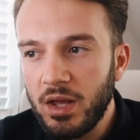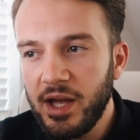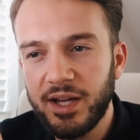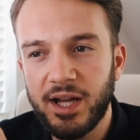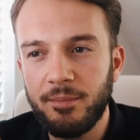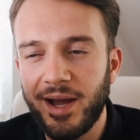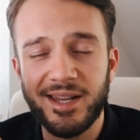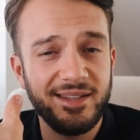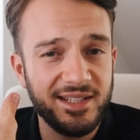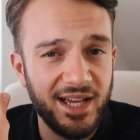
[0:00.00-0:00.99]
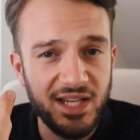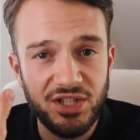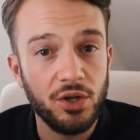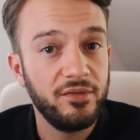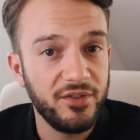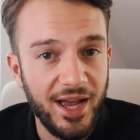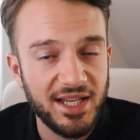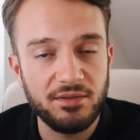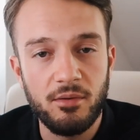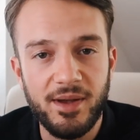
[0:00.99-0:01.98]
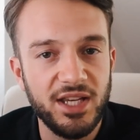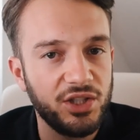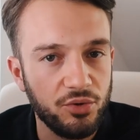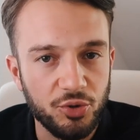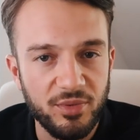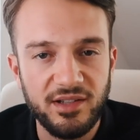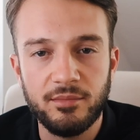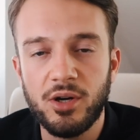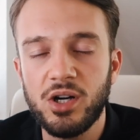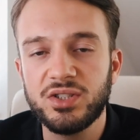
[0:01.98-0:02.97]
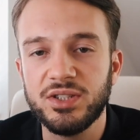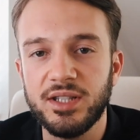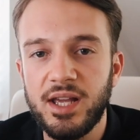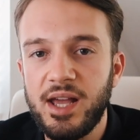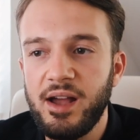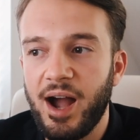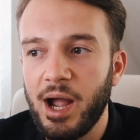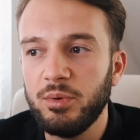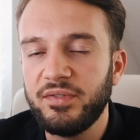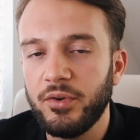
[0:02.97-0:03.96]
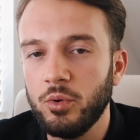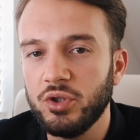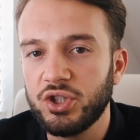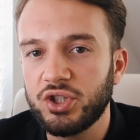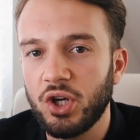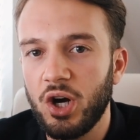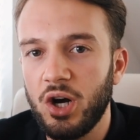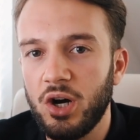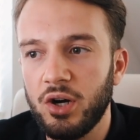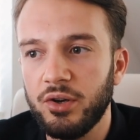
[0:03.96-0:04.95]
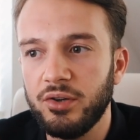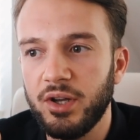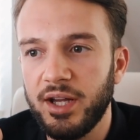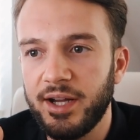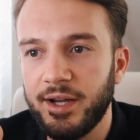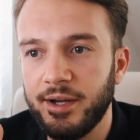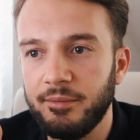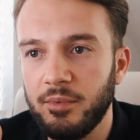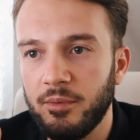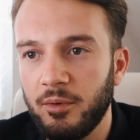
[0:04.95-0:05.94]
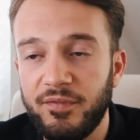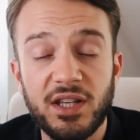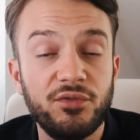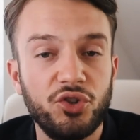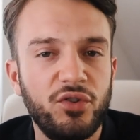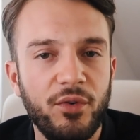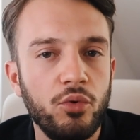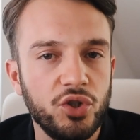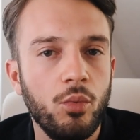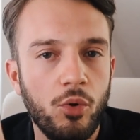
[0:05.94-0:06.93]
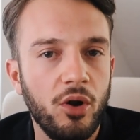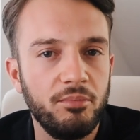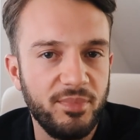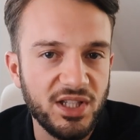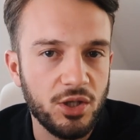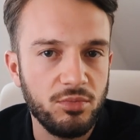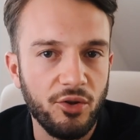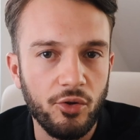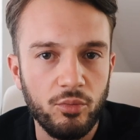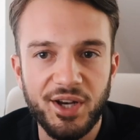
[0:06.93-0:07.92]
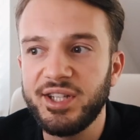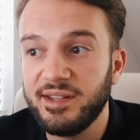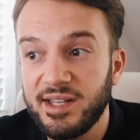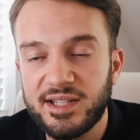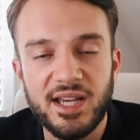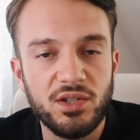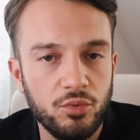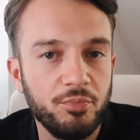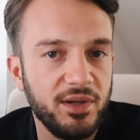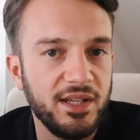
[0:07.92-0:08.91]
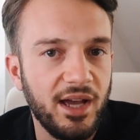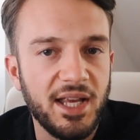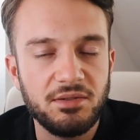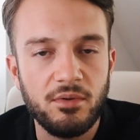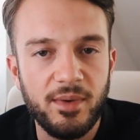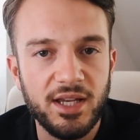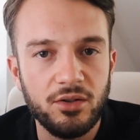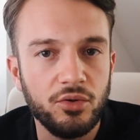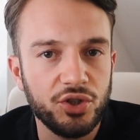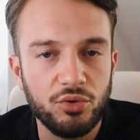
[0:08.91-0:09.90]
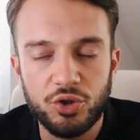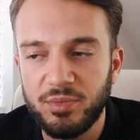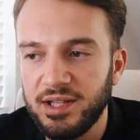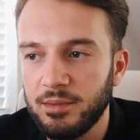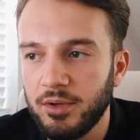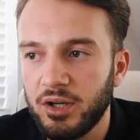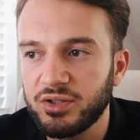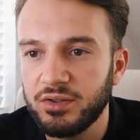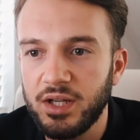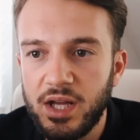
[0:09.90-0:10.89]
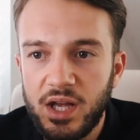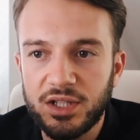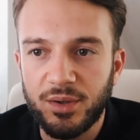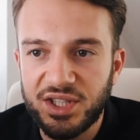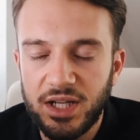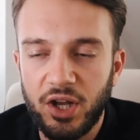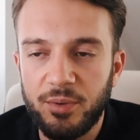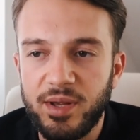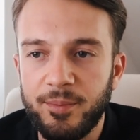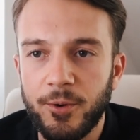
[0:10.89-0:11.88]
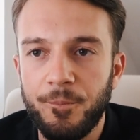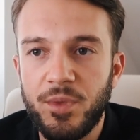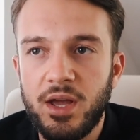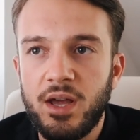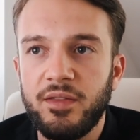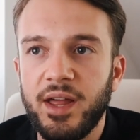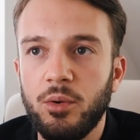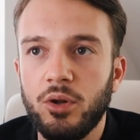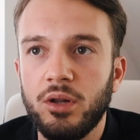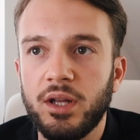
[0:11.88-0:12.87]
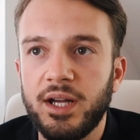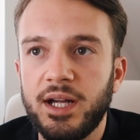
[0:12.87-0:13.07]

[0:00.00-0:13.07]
and in this case, you know, for SMMA, social media marketing, I would focus on, well, first of all, just focus on one business model, which in this case would be SMMA or social media marketing. So I see a lot of people, they will